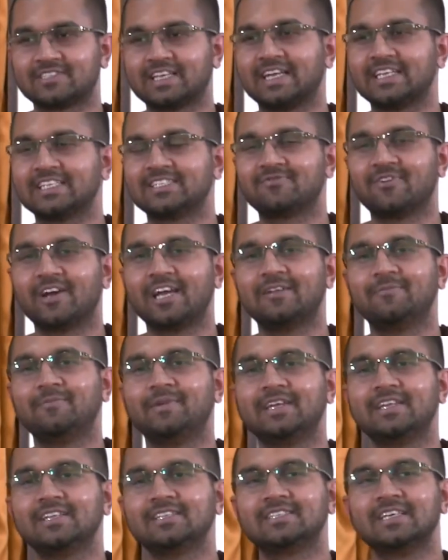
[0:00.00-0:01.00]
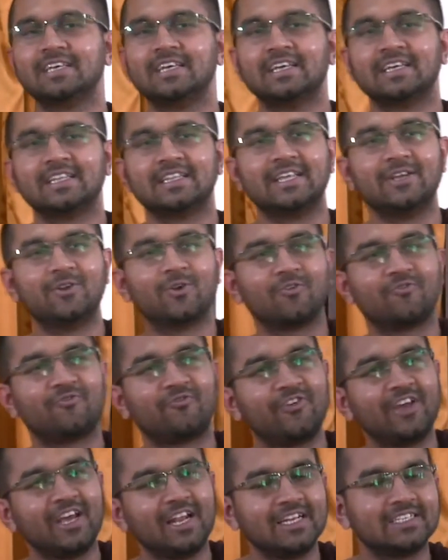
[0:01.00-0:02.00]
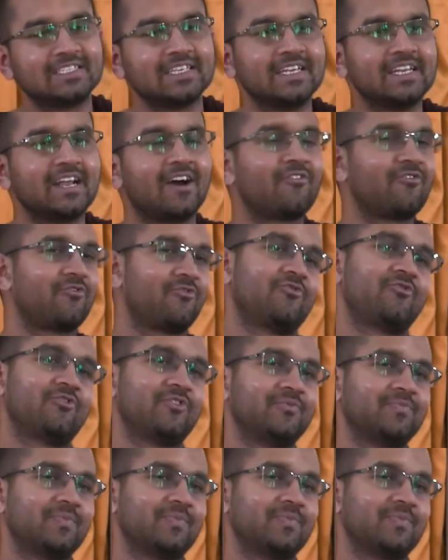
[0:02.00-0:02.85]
Satisfied means they don't feel it's enough.